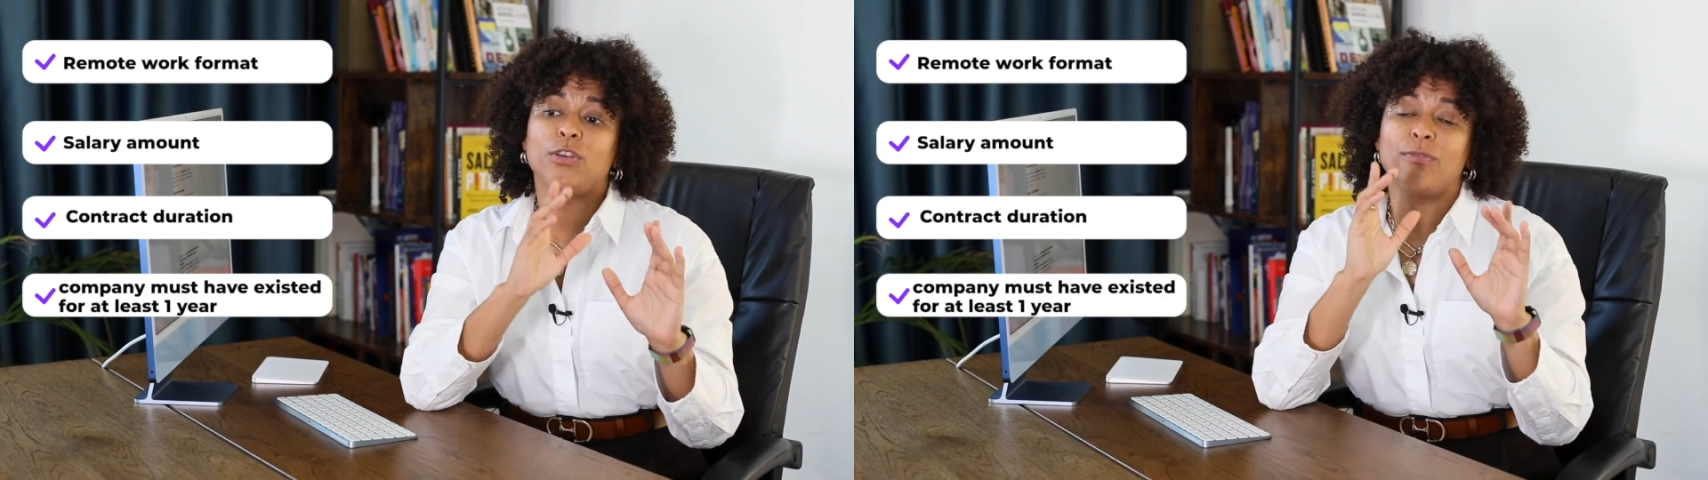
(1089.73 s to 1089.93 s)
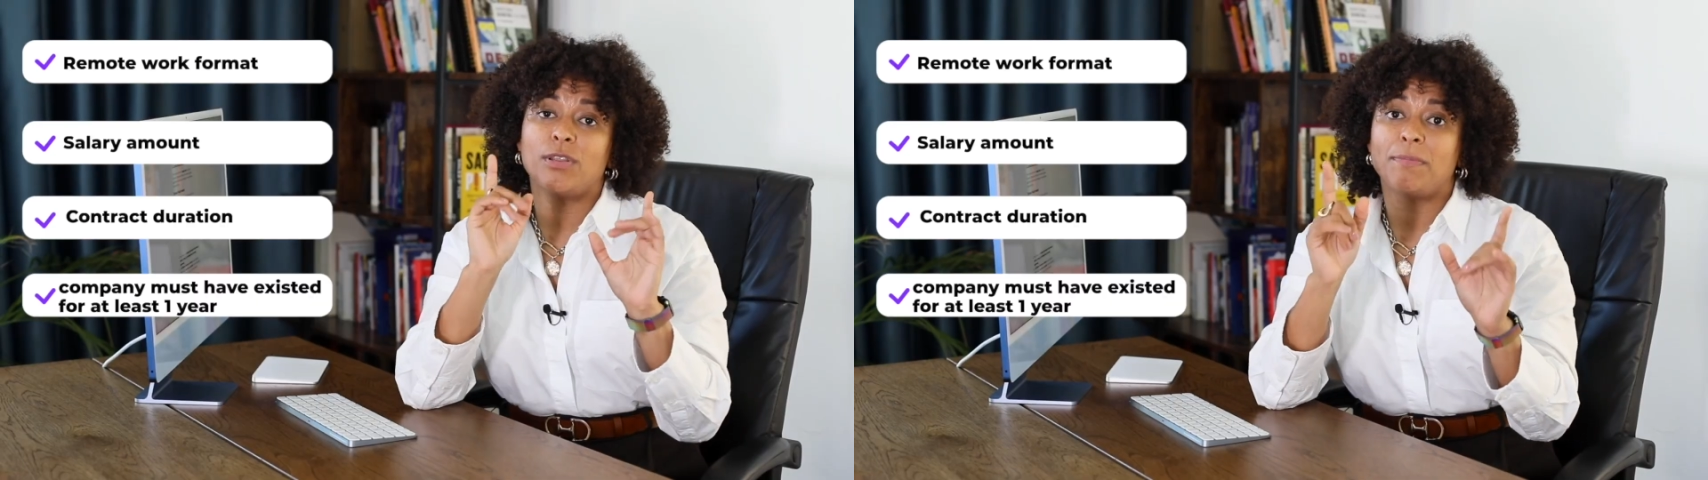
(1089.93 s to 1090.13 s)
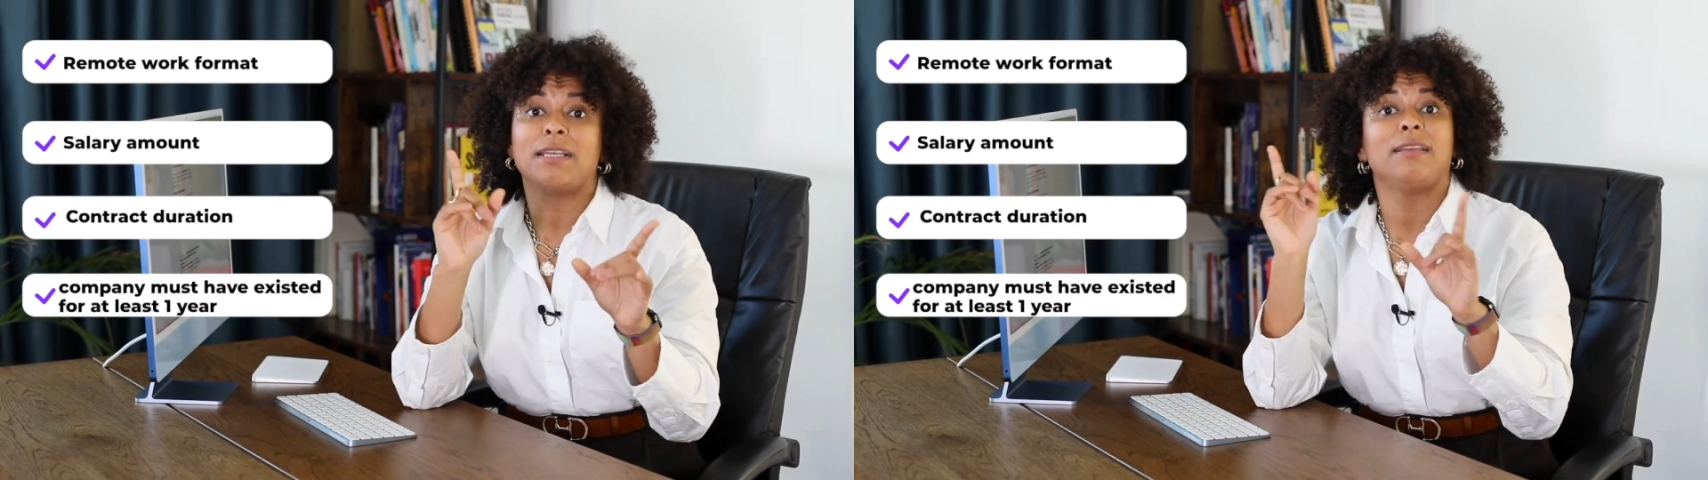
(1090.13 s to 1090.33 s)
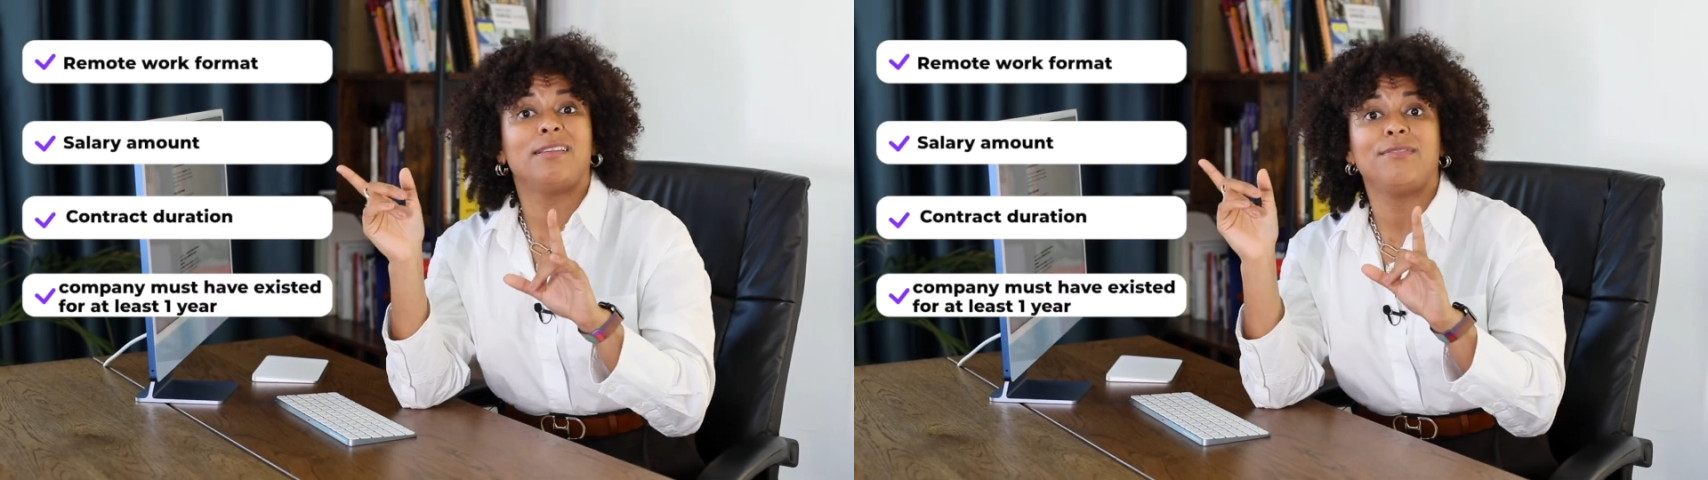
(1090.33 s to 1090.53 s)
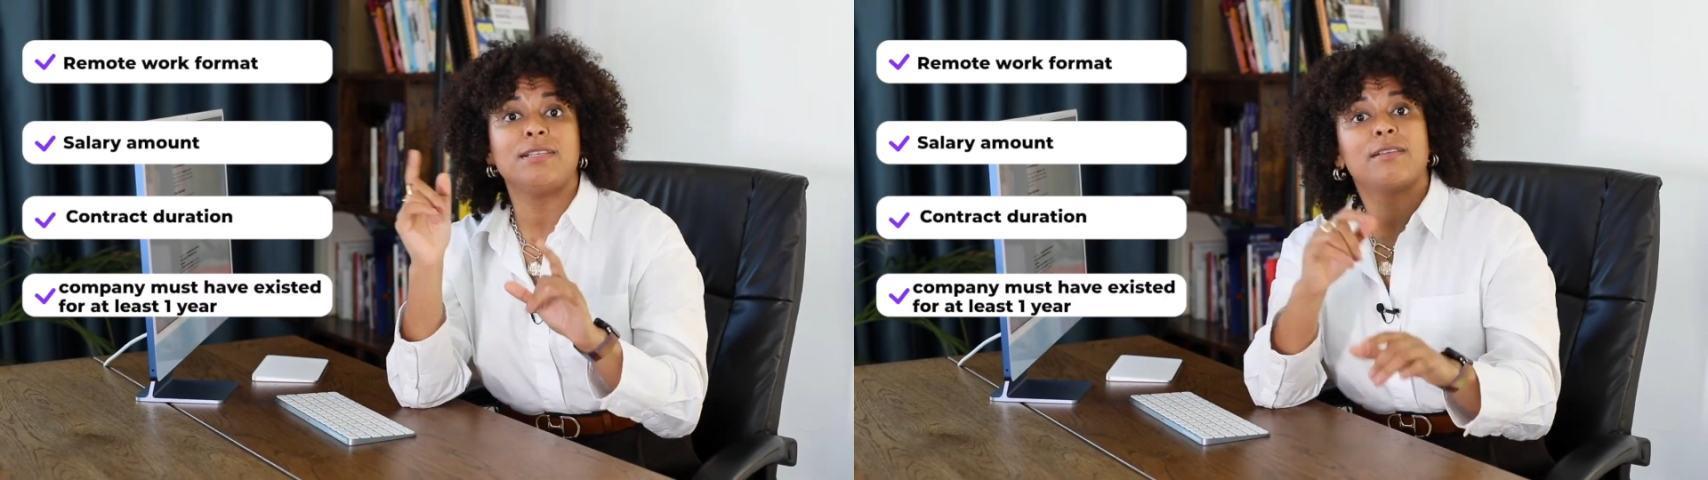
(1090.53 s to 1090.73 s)
you will obtain
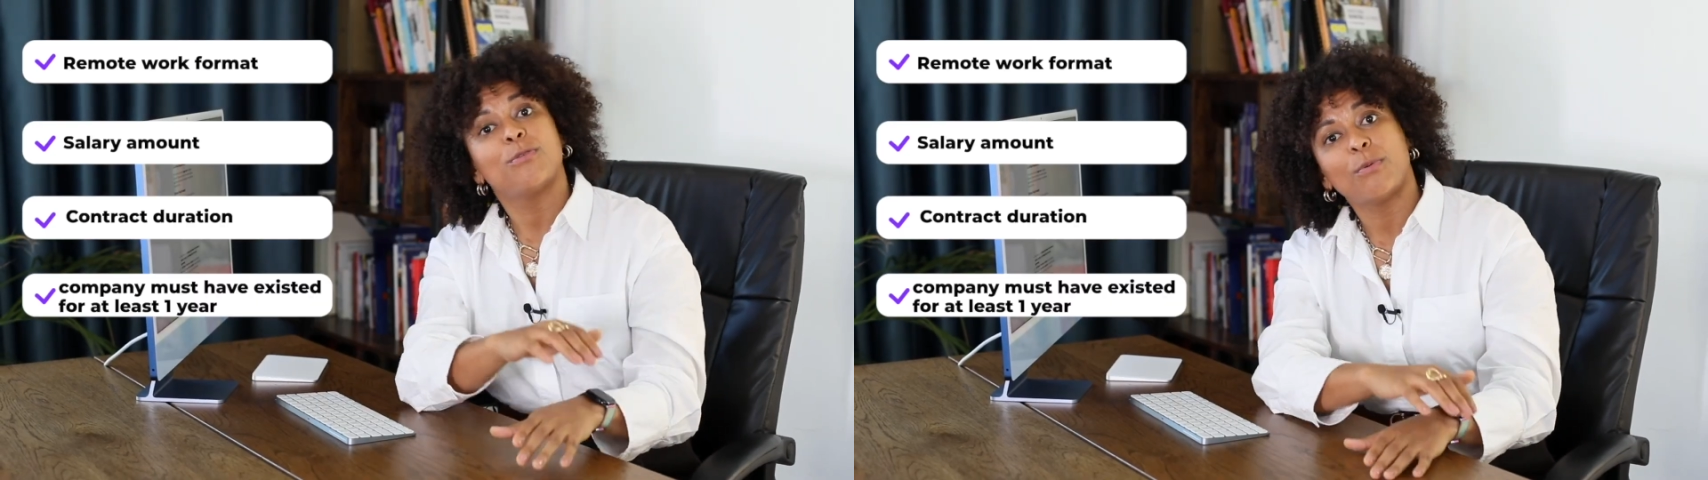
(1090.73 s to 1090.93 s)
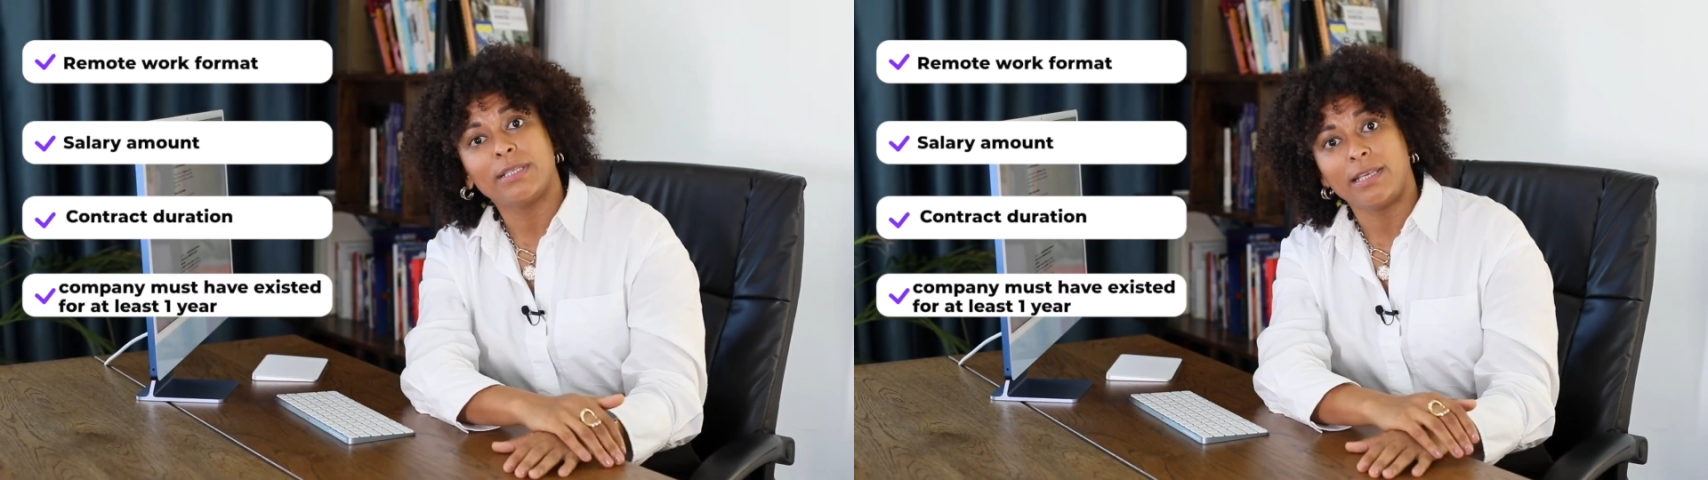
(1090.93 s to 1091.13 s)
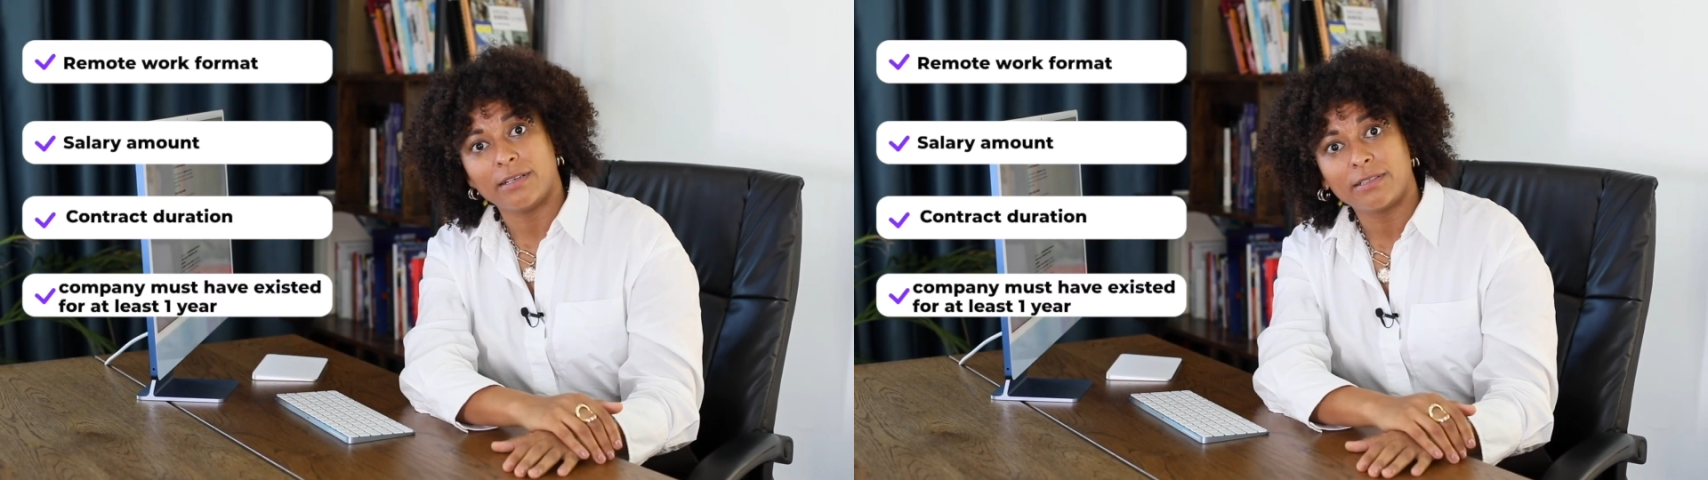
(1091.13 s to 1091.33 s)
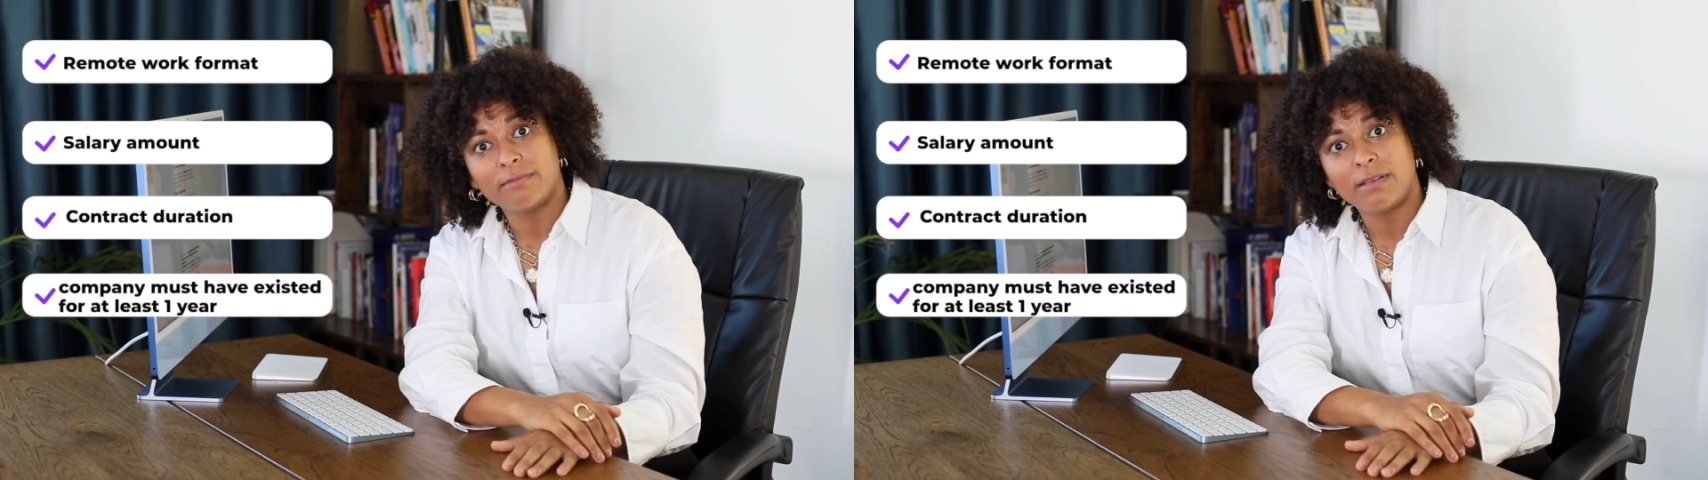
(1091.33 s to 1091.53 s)
the visa for 1 year.